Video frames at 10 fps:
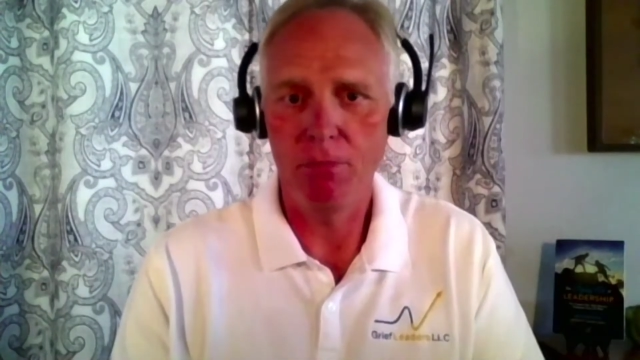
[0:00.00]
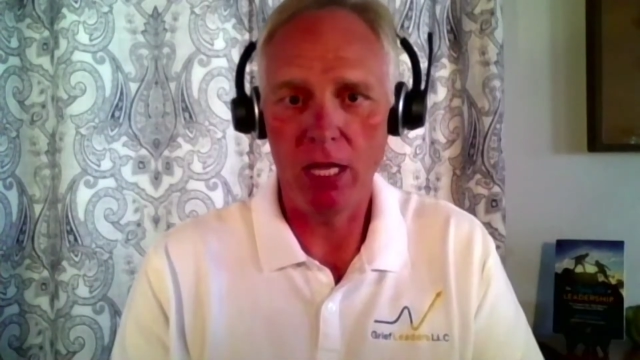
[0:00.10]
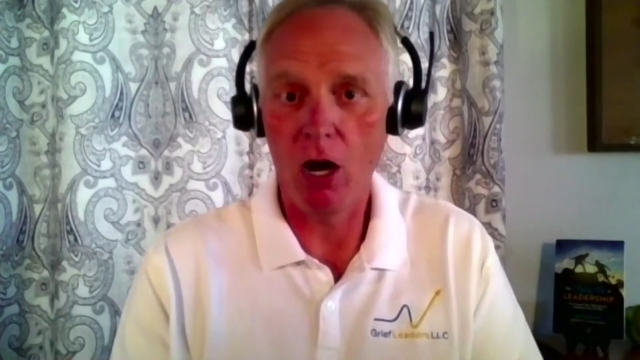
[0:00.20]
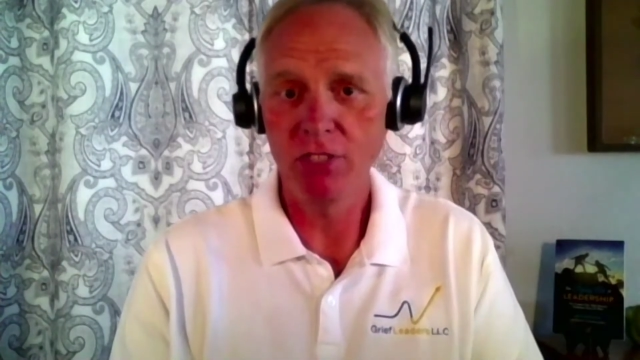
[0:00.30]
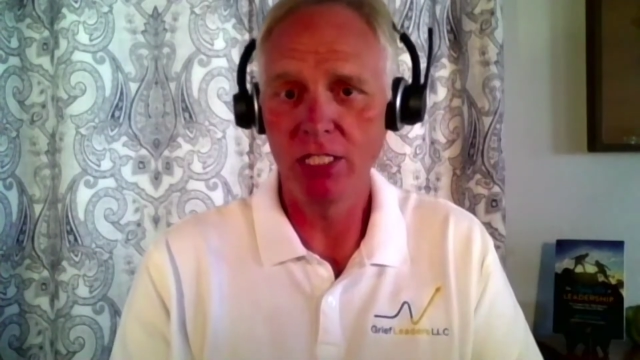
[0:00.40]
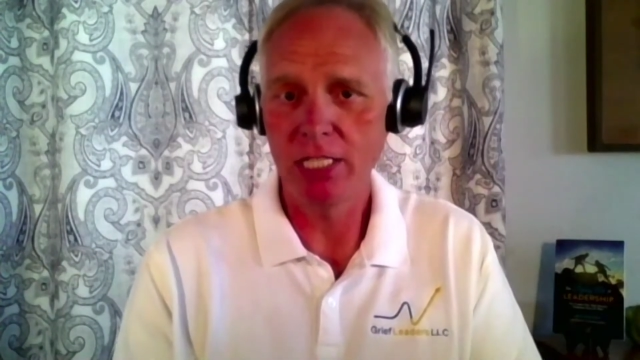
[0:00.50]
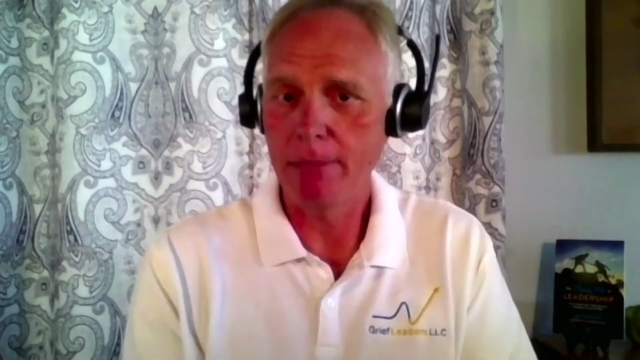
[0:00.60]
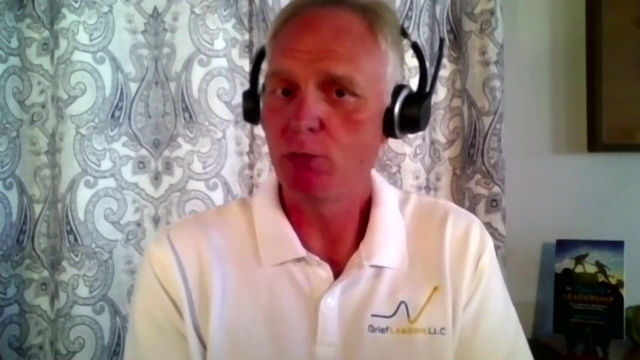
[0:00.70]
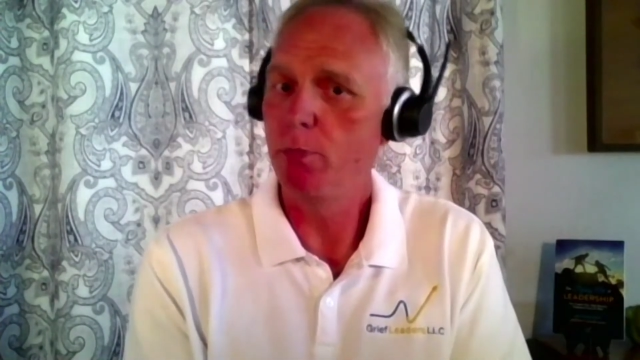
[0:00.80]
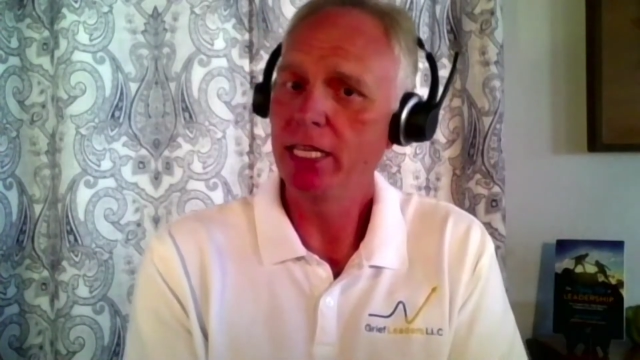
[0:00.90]

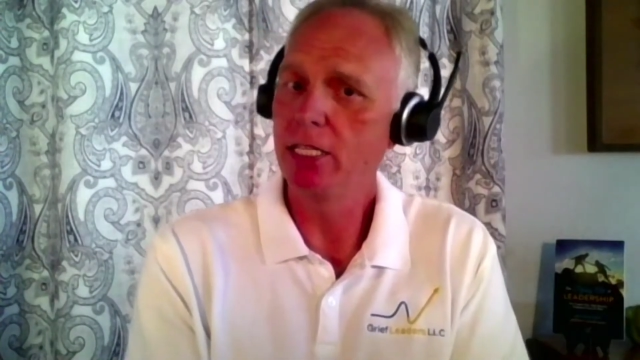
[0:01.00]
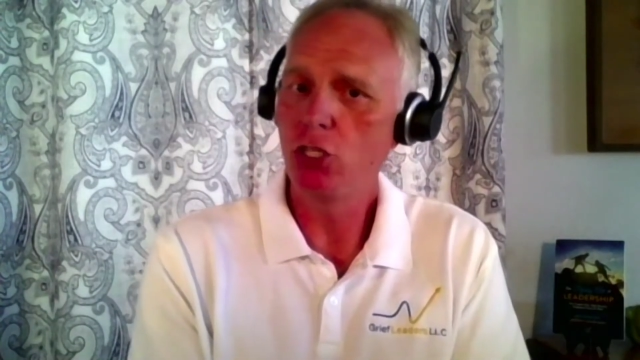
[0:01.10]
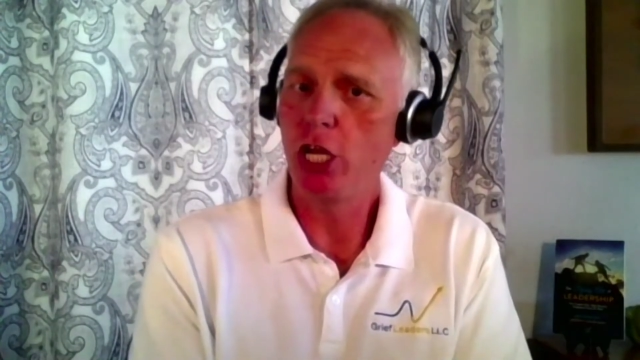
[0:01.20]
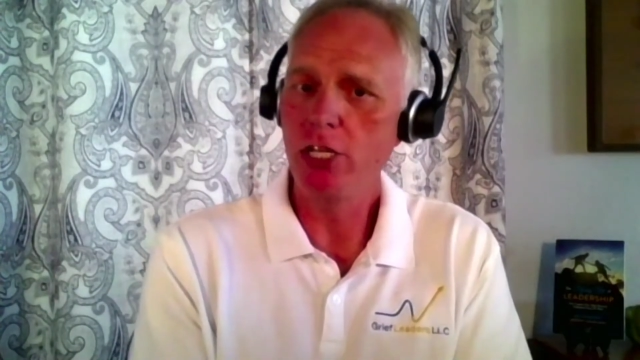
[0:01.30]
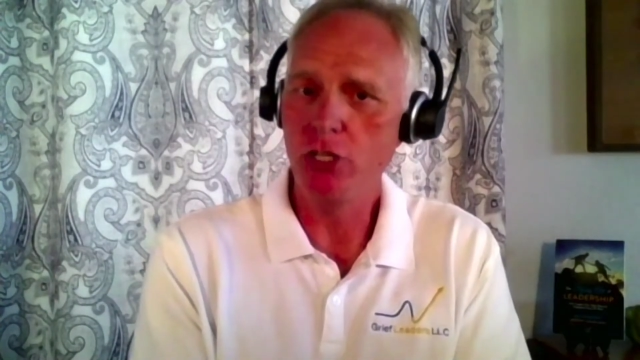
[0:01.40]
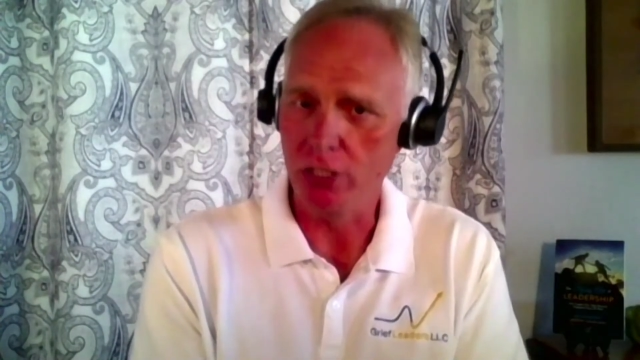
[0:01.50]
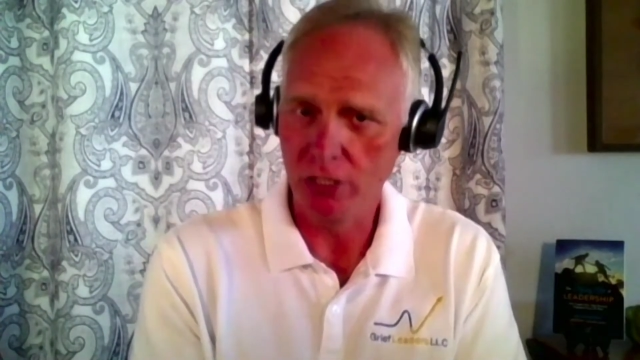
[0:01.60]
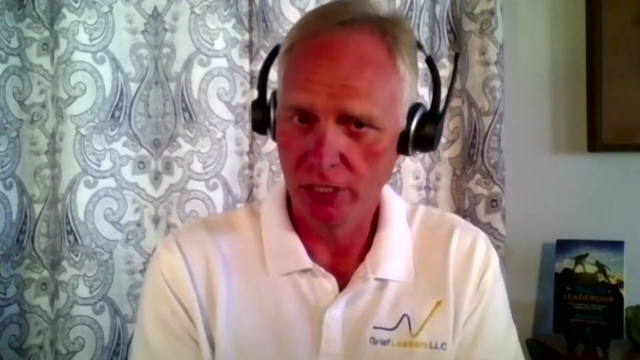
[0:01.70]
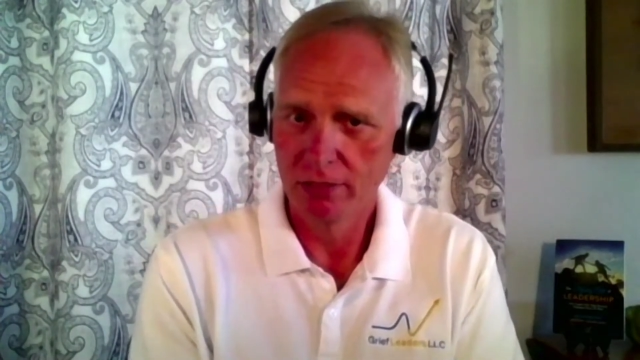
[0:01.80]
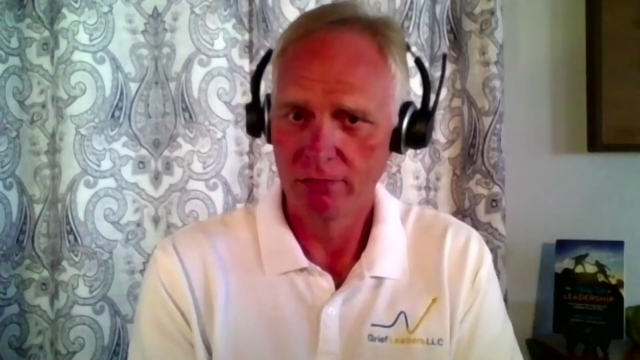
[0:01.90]
oftentimes making
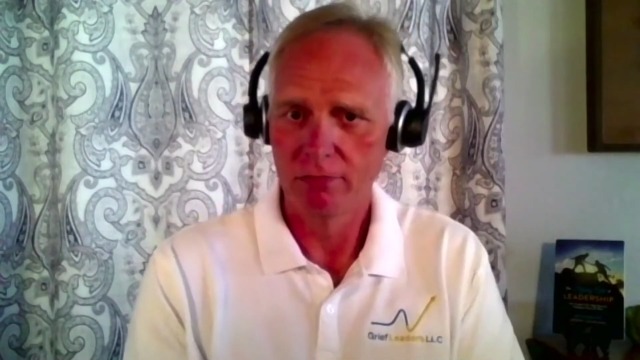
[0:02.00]
changes